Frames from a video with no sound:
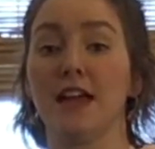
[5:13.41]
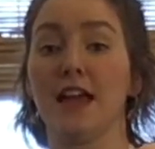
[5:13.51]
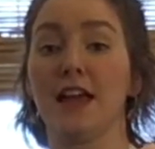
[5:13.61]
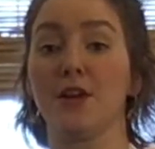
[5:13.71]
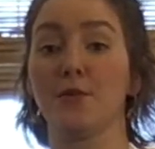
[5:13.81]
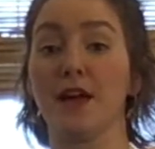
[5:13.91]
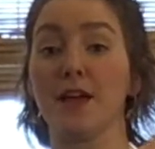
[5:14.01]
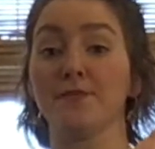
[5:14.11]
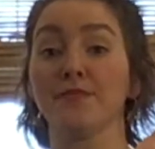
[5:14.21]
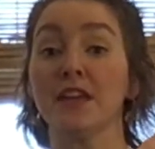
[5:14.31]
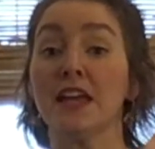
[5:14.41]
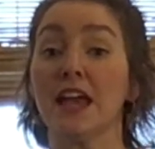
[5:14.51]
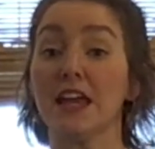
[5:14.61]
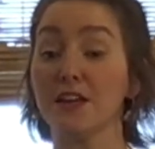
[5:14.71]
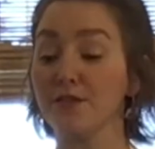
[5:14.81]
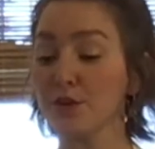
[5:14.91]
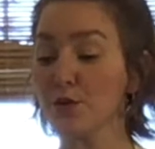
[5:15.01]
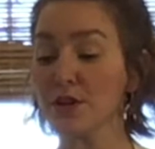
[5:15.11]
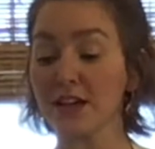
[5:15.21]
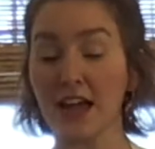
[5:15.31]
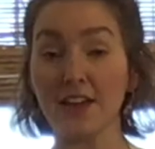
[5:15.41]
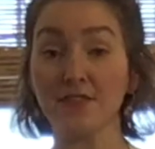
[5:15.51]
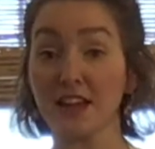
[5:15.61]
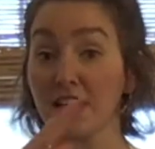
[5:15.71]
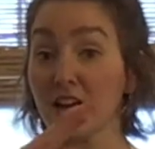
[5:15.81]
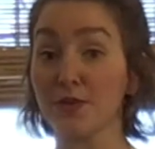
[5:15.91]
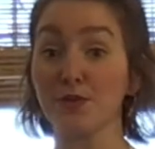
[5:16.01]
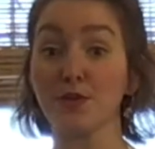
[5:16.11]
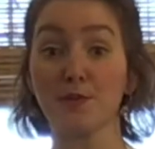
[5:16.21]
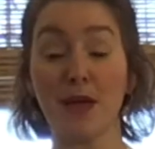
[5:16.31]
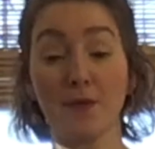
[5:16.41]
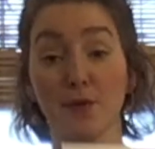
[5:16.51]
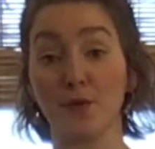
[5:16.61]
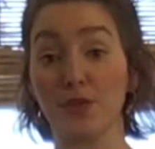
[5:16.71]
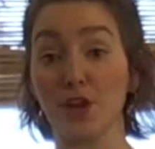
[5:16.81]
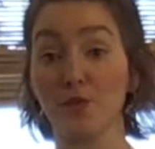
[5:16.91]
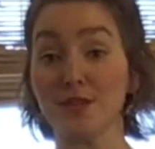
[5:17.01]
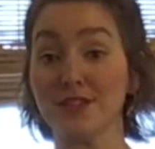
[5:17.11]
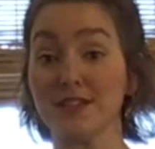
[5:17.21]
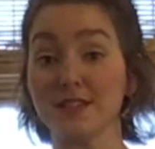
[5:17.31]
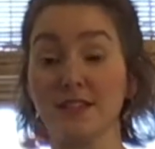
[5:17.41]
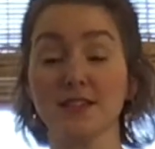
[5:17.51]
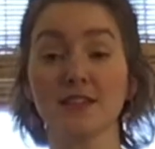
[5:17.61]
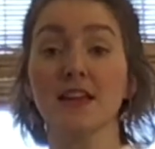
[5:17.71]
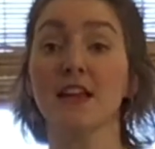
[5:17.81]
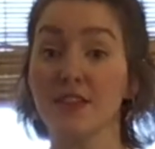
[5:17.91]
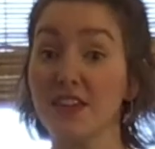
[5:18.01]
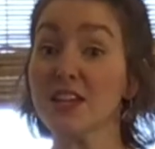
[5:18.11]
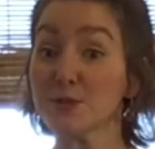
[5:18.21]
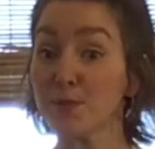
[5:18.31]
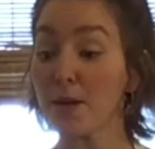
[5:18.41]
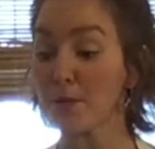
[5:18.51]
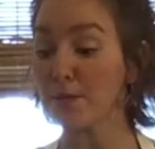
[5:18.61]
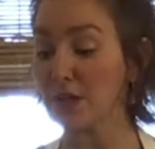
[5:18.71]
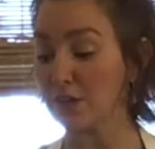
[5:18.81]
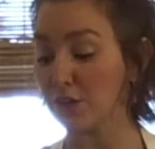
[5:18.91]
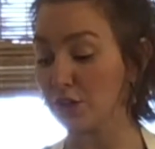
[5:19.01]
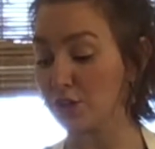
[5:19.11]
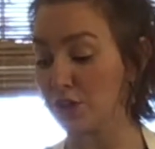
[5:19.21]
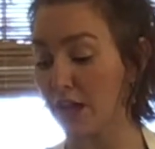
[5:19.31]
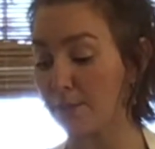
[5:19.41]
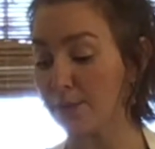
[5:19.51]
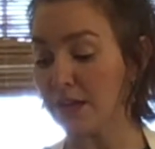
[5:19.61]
and away. And if your knife can cut through the paper with no resistance, then it's probably in good shape.